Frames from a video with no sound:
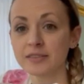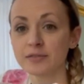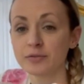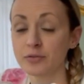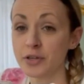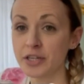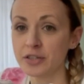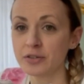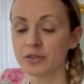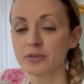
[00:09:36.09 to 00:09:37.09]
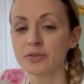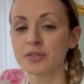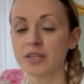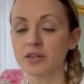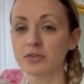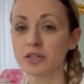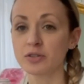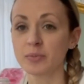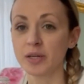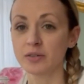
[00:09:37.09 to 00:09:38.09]
free to use sun-dried
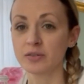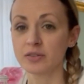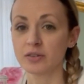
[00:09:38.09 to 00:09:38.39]
tomatoes,